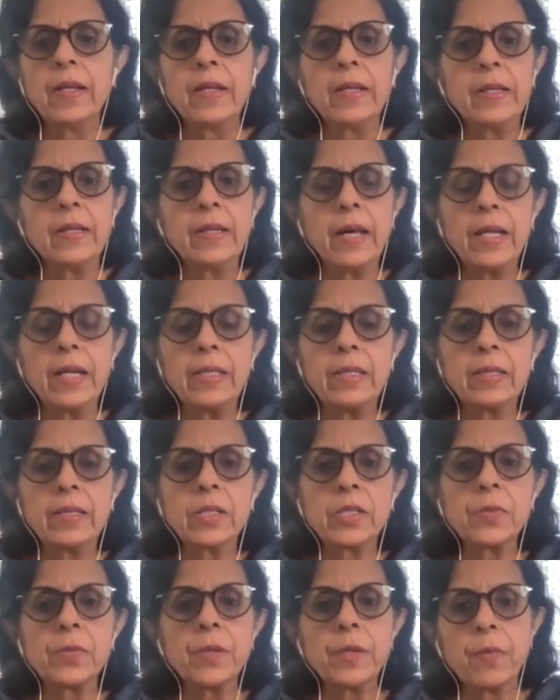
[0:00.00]
that the
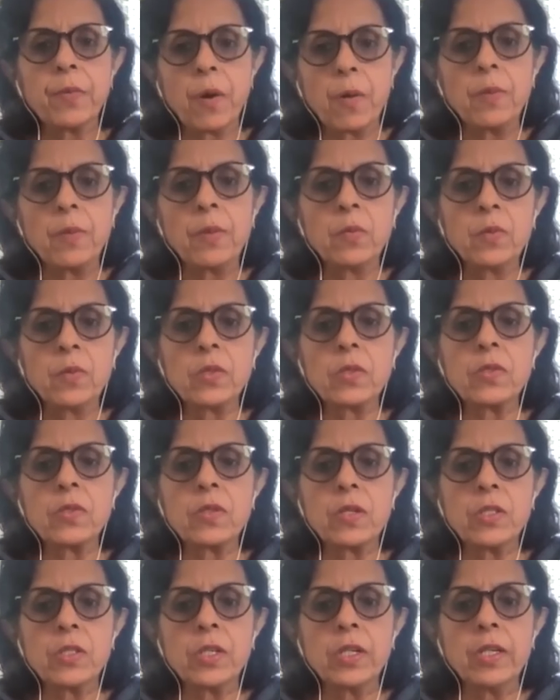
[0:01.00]
Kashmir problem was
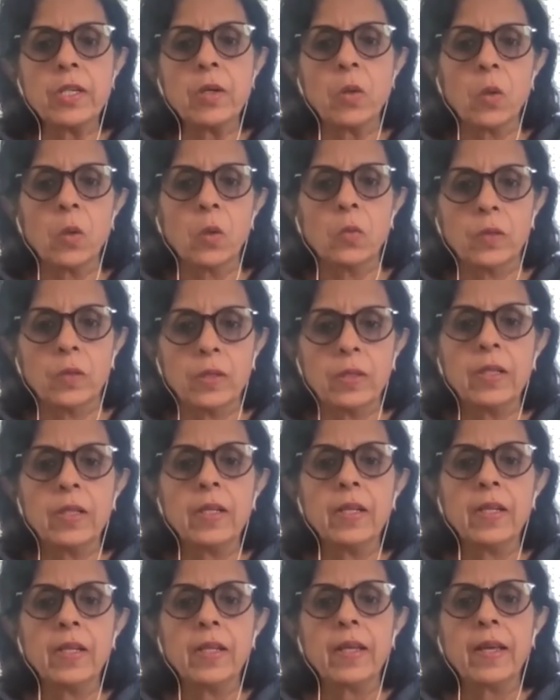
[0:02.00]
essentially over,
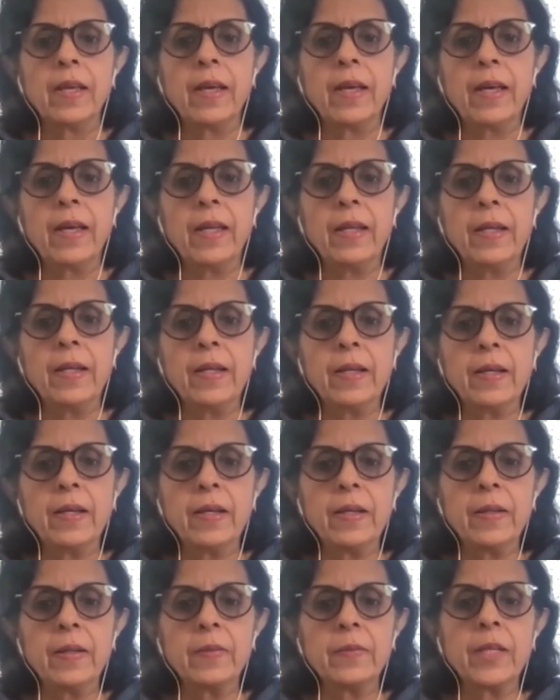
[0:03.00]
and
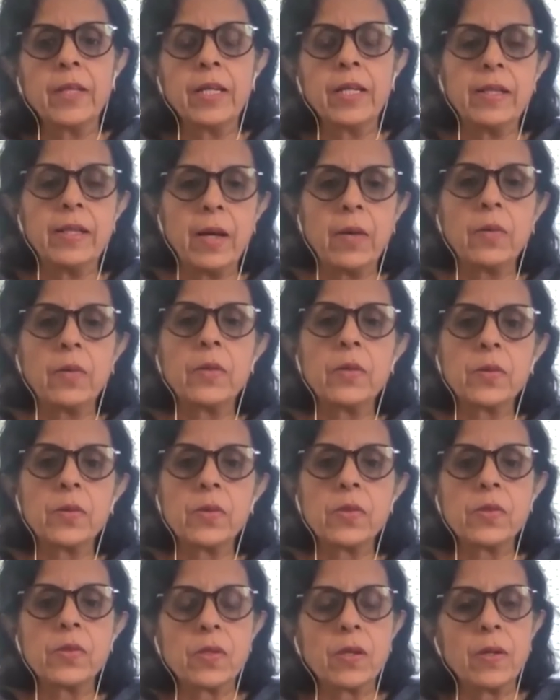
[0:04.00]
that now it
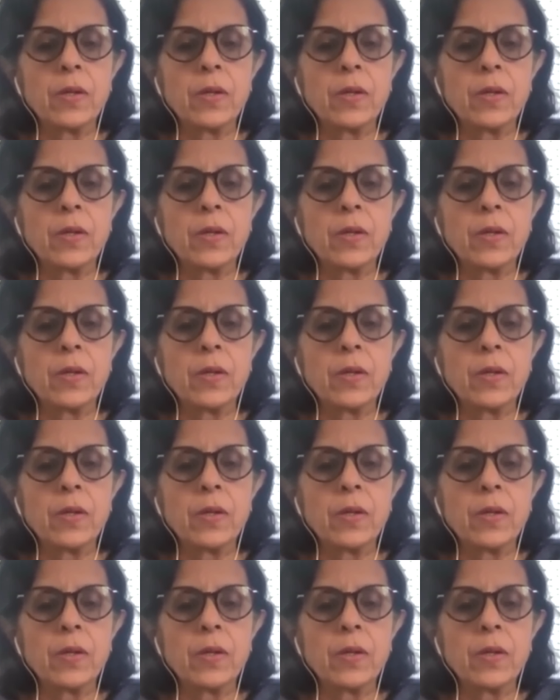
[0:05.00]
was,